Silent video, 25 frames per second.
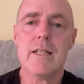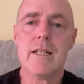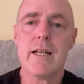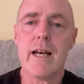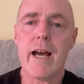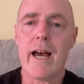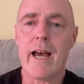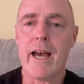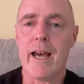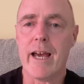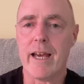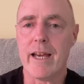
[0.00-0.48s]

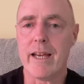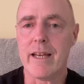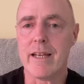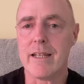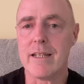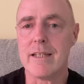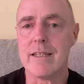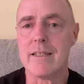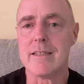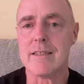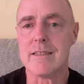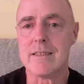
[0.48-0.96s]

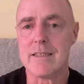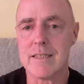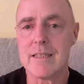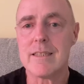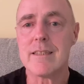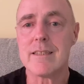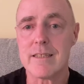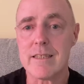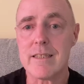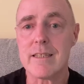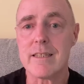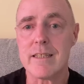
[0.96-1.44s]
And
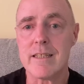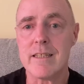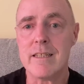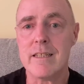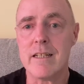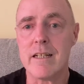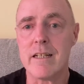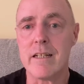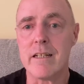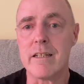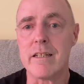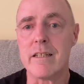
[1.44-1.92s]

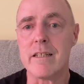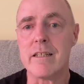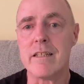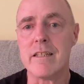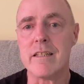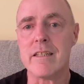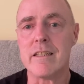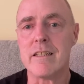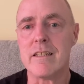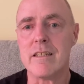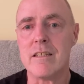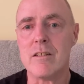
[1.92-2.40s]

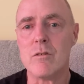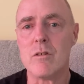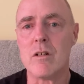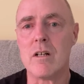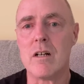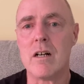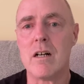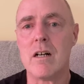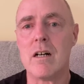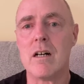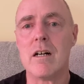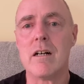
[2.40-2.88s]
you
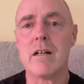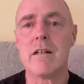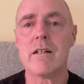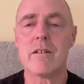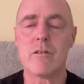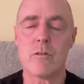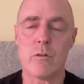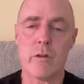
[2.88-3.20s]
are,